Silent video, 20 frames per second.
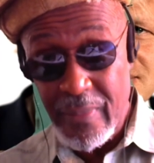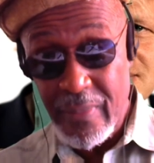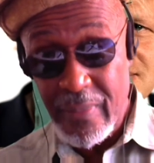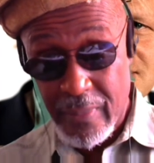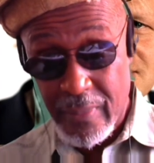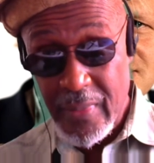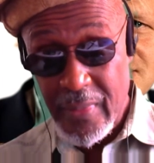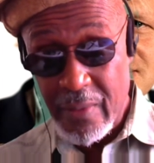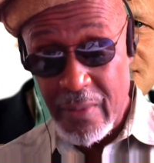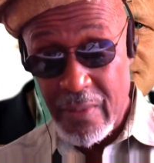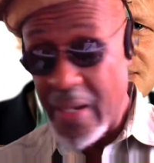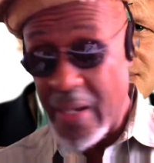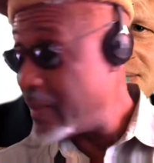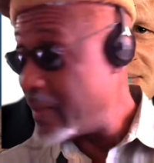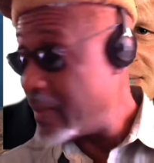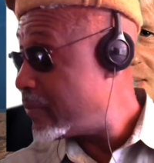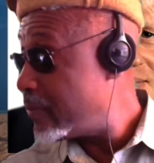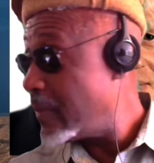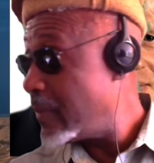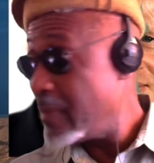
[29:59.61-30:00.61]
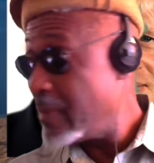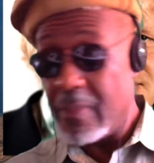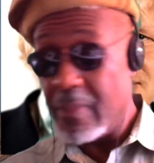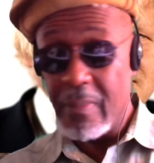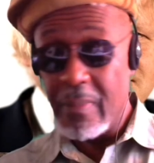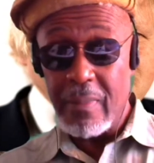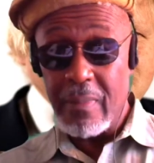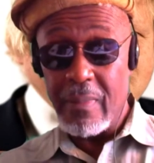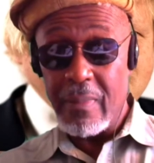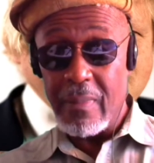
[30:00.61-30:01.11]
right?
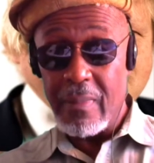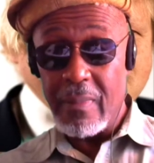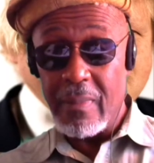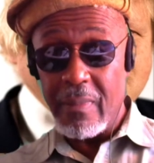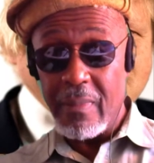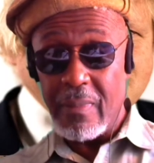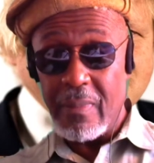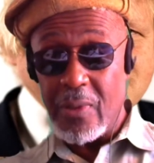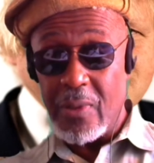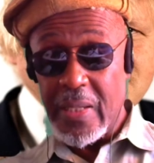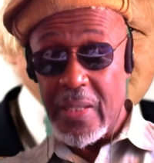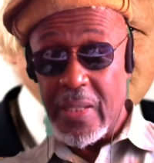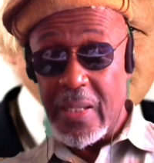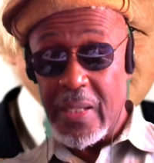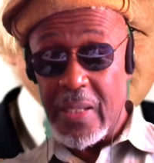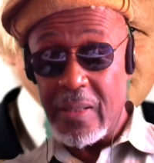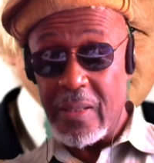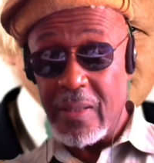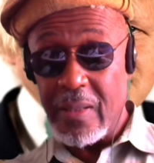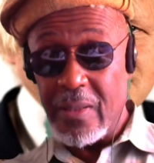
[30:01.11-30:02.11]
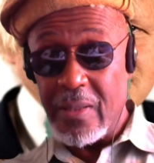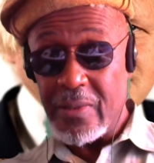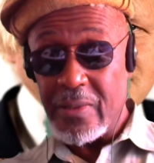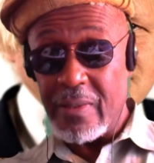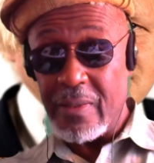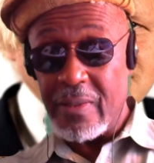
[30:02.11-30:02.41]
Okay, so